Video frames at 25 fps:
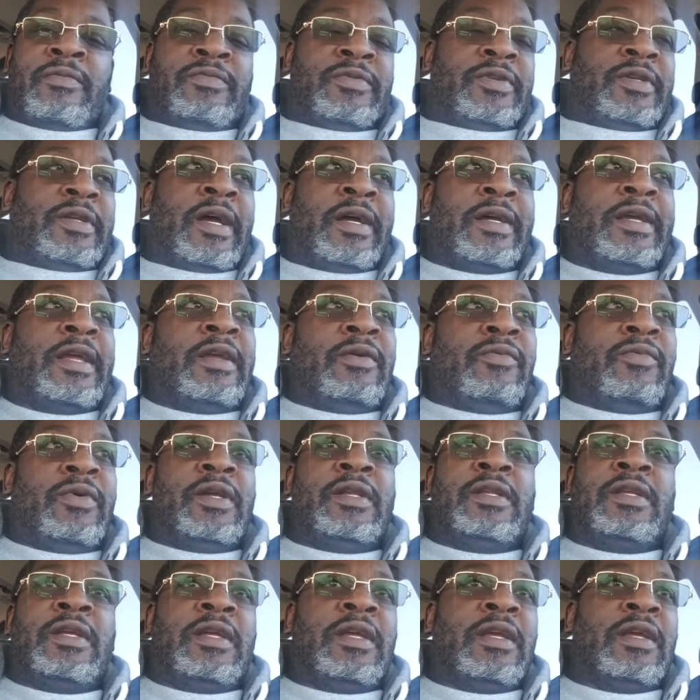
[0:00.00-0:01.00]
I can't
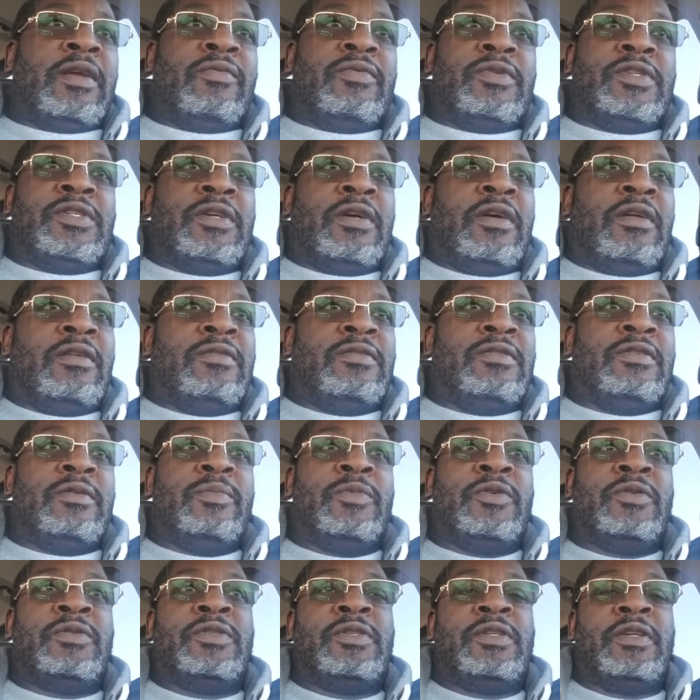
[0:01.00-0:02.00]
wait to kick it with y'all on some
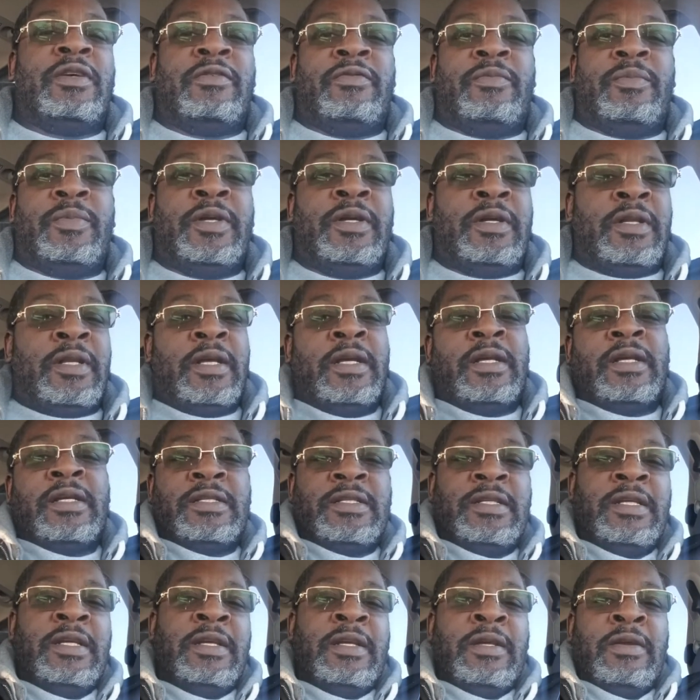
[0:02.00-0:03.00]
more stuff, man. Like I
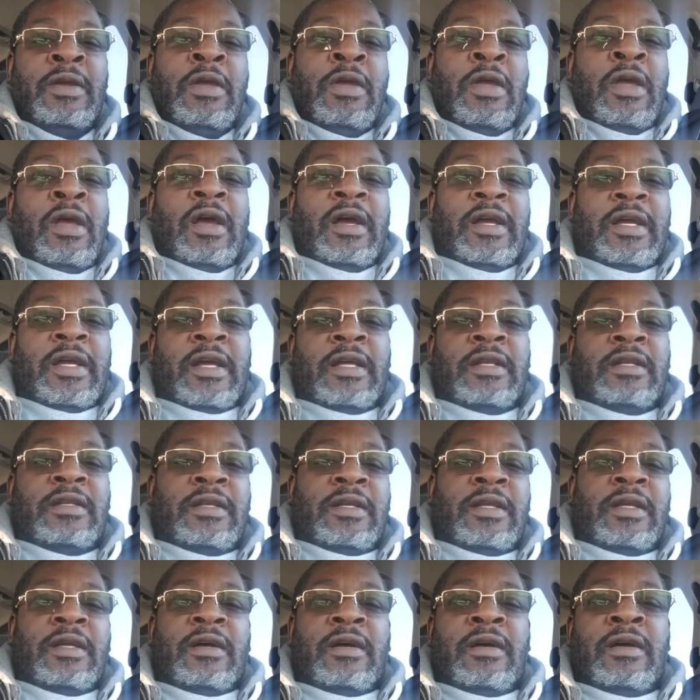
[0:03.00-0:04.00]
said, I got
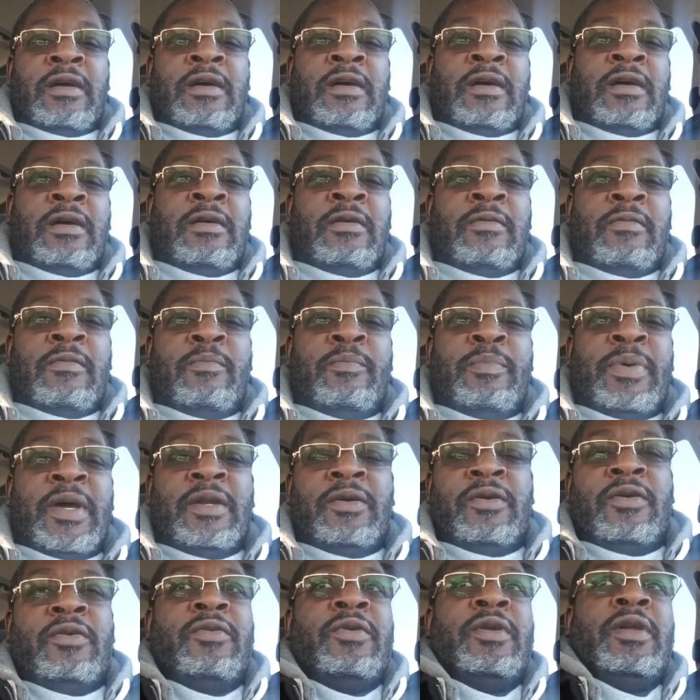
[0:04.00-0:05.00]
the
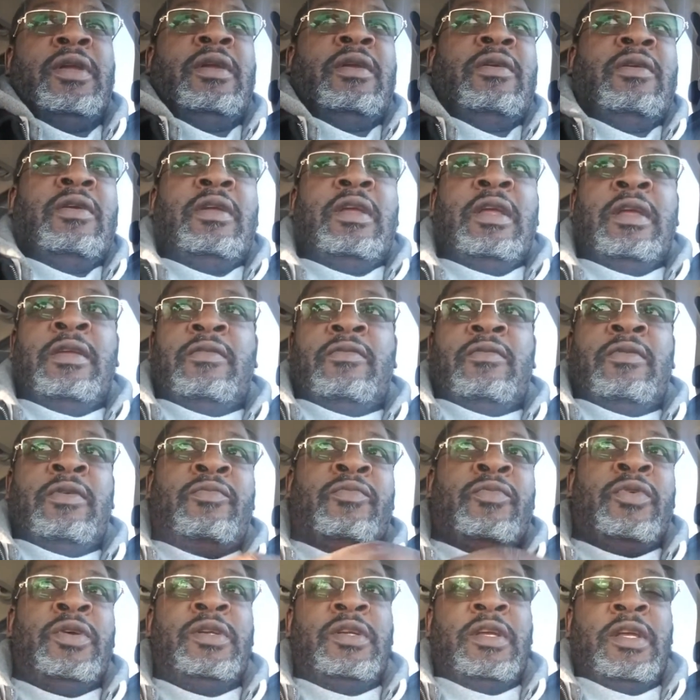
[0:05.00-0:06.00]
Battle Creek,
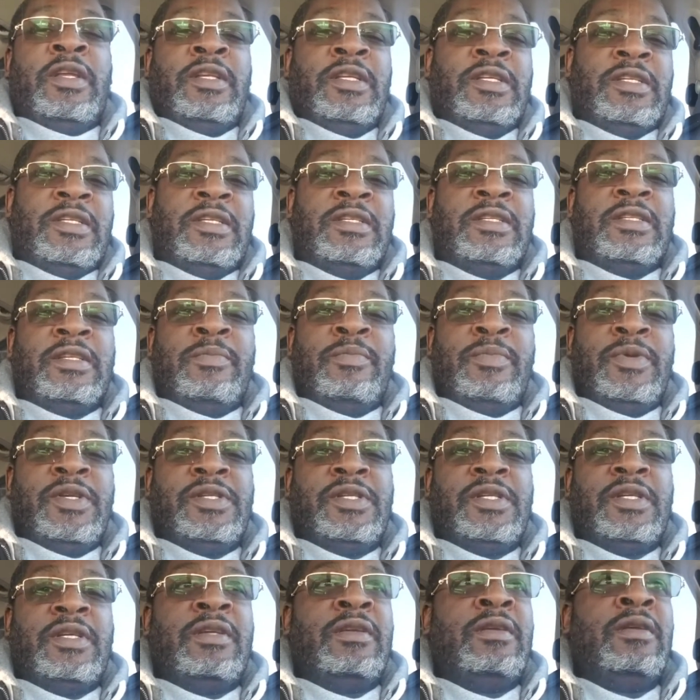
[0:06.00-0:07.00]
and this is in
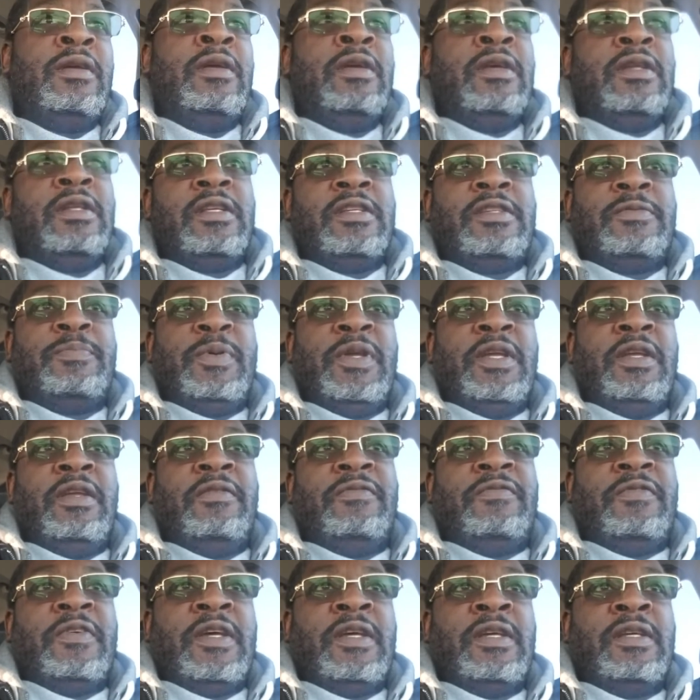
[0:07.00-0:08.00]
Michigan, the
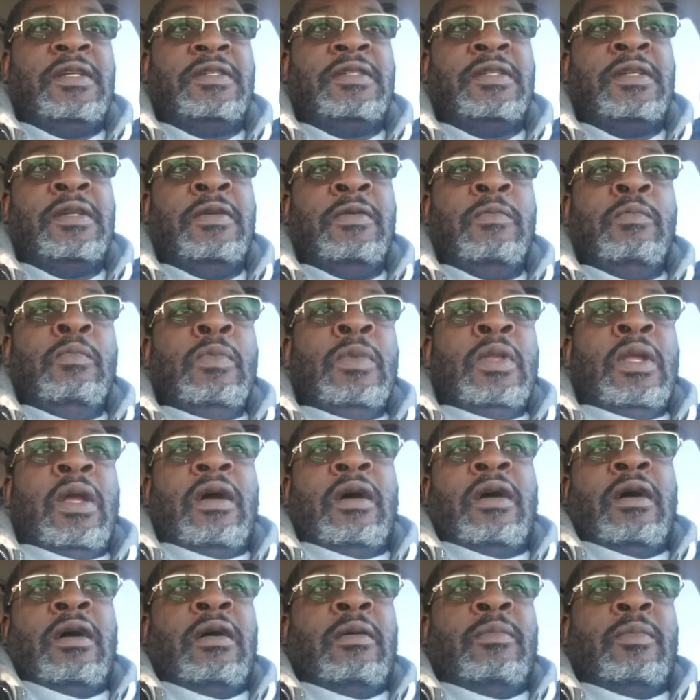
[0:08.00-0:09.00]
Speed Fest.
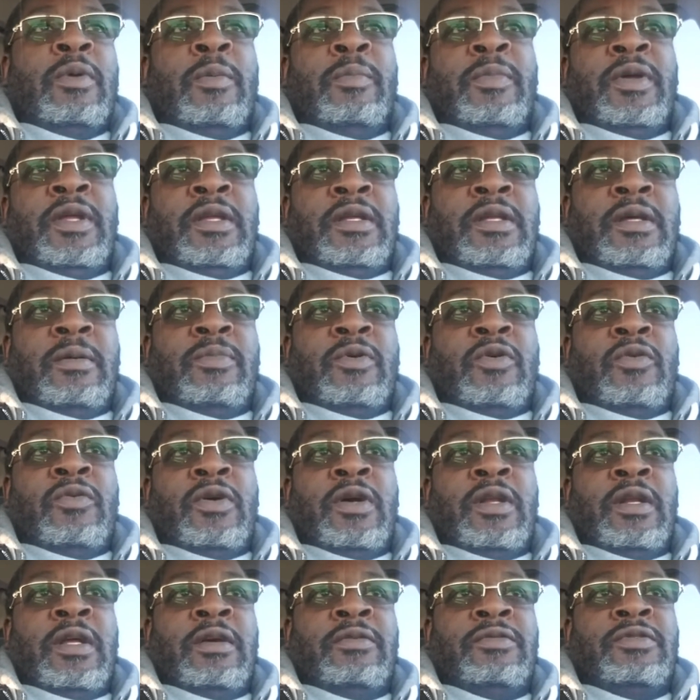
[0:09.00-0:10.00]
I'm going to end up
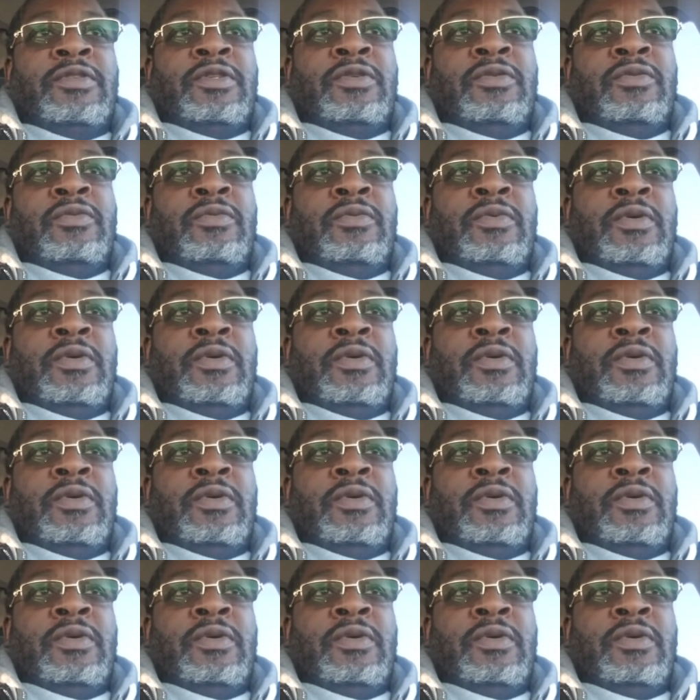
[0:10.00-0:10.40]
going out to,